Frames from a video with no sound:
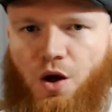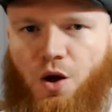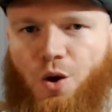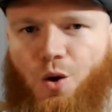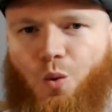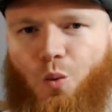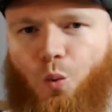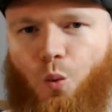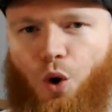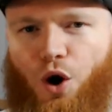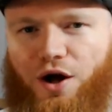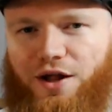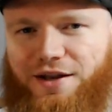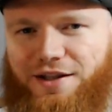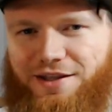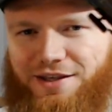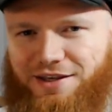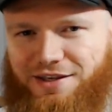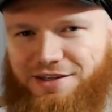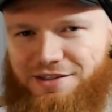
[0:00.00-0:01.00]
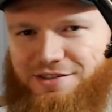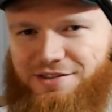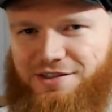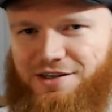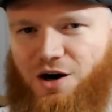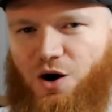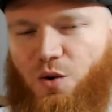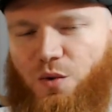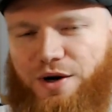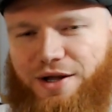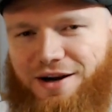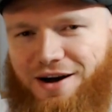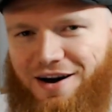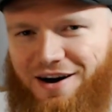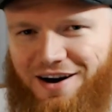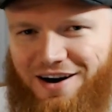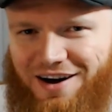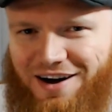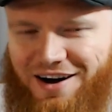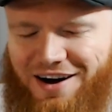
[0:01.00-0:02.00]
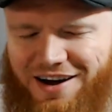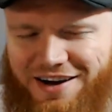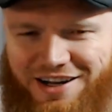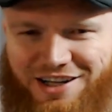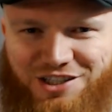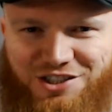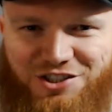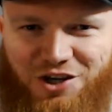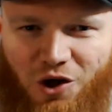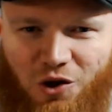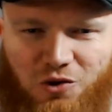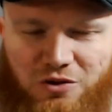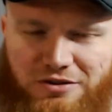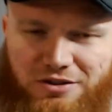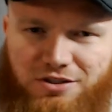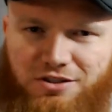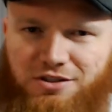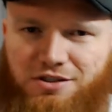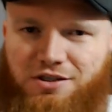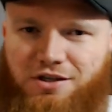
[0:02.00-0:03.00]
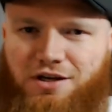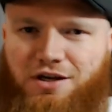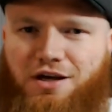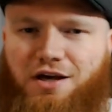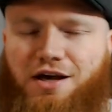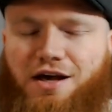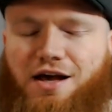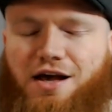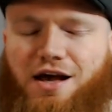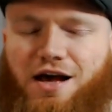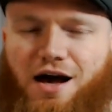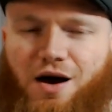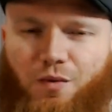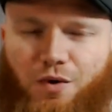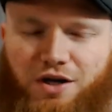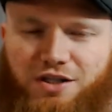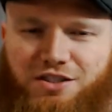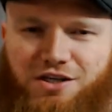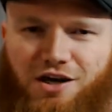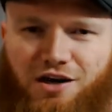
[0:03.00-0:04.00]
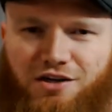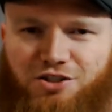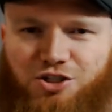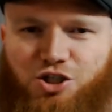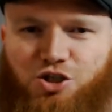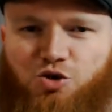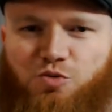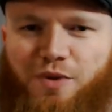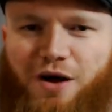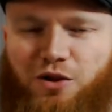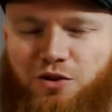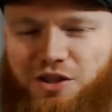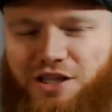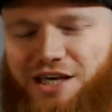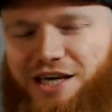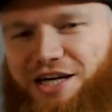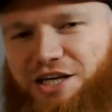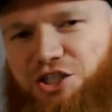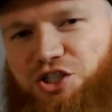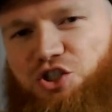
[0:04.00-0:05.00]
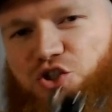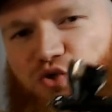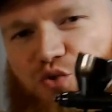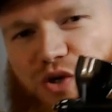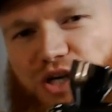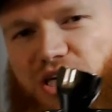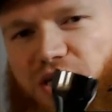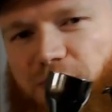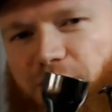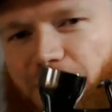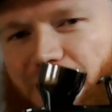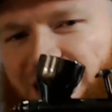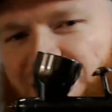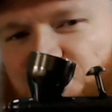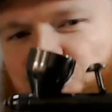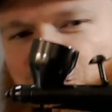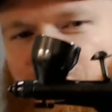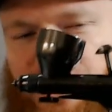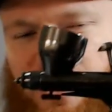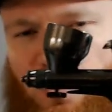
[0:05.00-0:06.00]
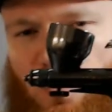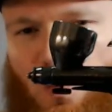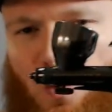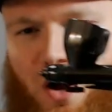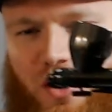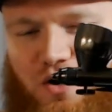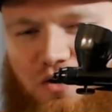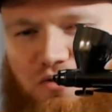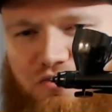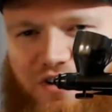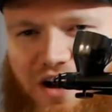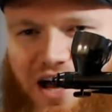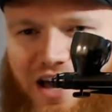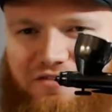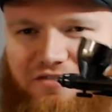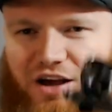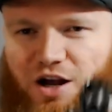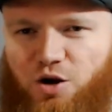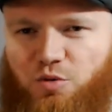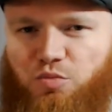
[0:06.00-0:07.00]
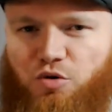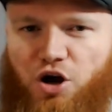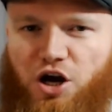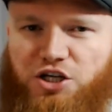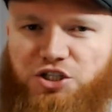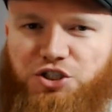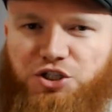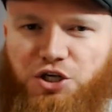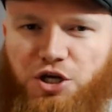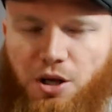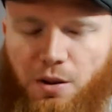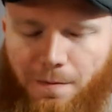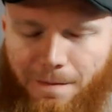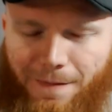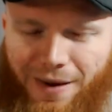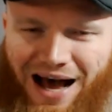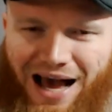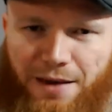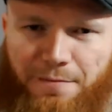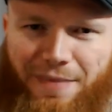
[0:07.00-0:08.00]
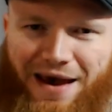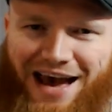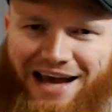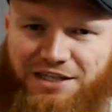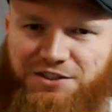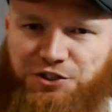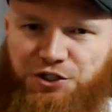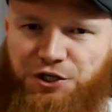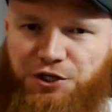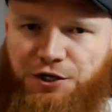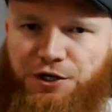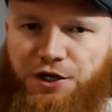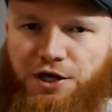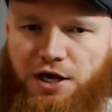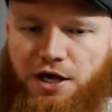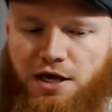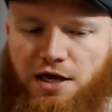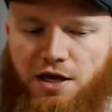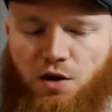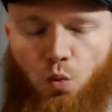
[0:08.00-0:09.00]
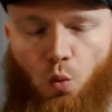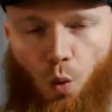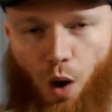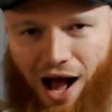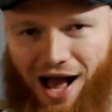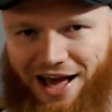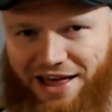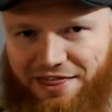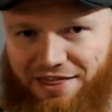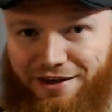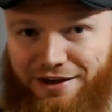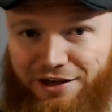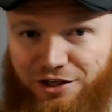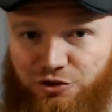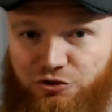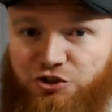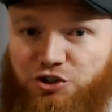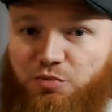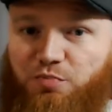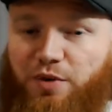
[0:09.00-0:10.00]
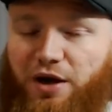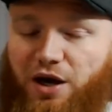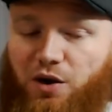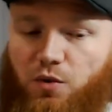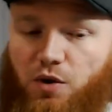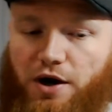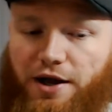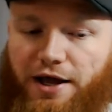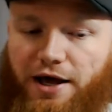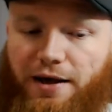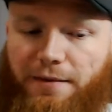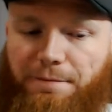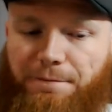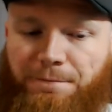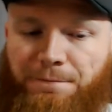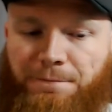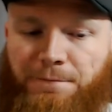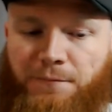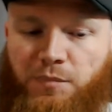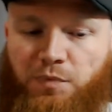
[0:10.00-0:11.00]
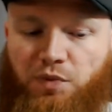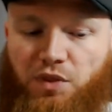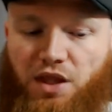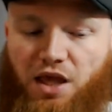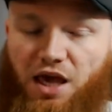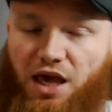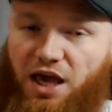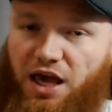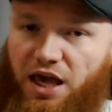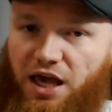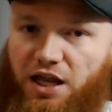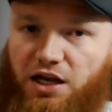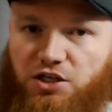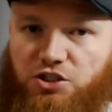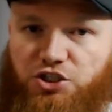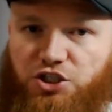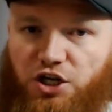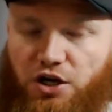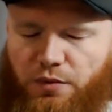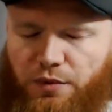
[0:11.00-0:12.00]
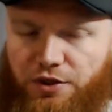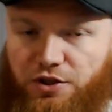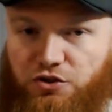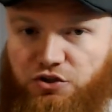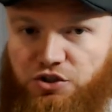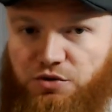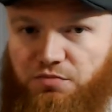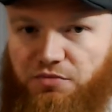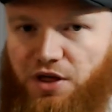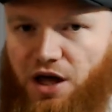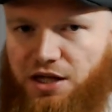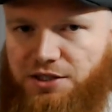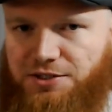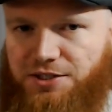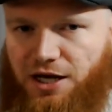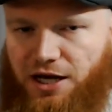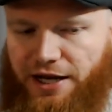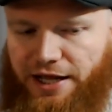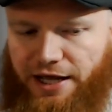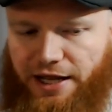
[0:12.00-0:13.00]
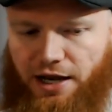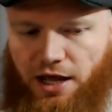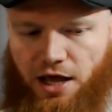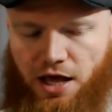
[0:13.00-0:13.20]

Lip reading: What is going on, adults? I want to talk to you about the Xtreme Patriot 105 airbrush by Badger, why I think you should pick one up, and share with you some thoughts on it.